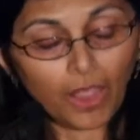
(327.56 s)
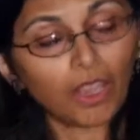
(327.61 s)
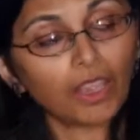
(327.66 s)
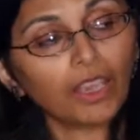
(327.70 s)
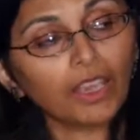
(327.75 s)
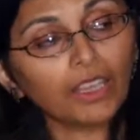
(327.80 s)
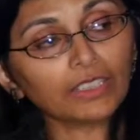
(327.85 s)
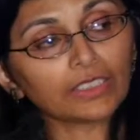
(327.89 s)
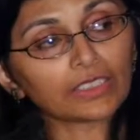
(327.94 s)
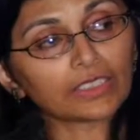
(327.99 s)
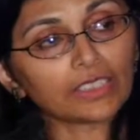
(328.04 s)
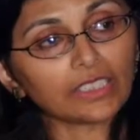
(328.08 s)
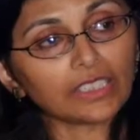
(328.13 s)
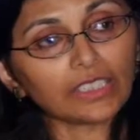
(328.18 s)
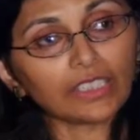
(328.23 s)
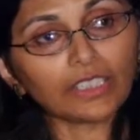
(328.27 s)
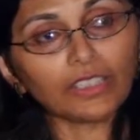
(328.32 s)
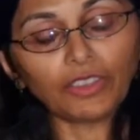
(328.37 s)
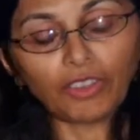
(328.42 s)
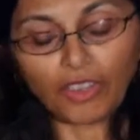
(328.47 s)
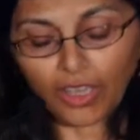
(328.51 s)
and see
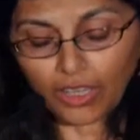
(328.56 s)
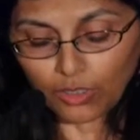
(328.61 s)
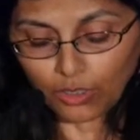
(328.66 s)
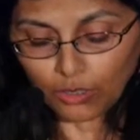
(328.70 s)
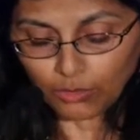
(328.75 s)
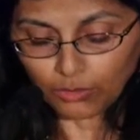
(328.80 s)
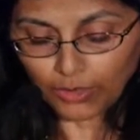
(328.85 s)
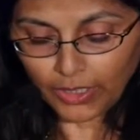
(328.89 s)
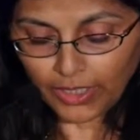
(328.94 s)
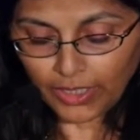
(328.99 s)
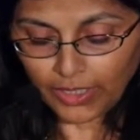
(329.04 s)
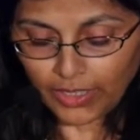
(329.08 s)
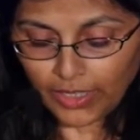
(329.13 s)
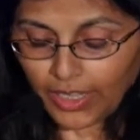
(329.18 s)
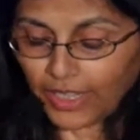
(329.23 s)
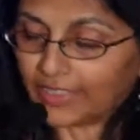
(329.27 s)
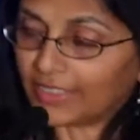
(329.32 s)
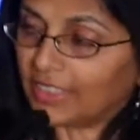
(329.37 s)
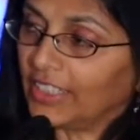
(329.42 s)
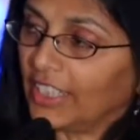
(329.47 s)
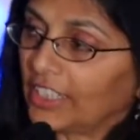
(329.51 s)
it not only
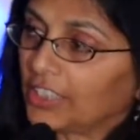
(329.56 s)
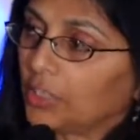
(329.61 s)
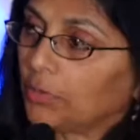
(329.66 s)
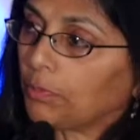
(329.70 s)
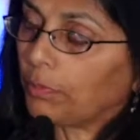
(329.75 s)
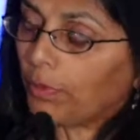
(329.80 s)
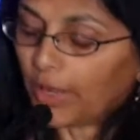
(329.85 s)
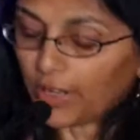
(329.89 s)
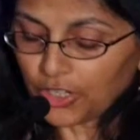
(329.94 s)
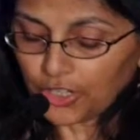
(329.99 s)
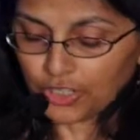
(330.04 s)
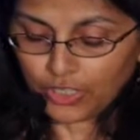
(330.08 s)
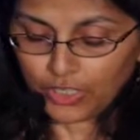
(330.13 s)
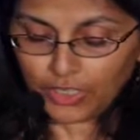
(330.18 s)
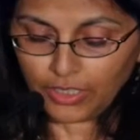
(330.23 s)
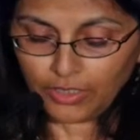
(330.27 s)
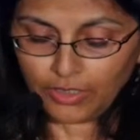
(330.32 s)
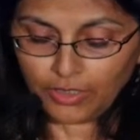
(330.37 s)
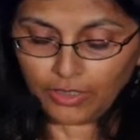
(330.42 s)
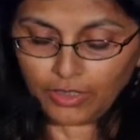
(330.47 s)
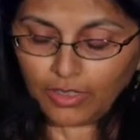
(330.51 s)
as an
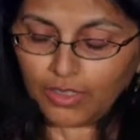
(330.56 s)
expression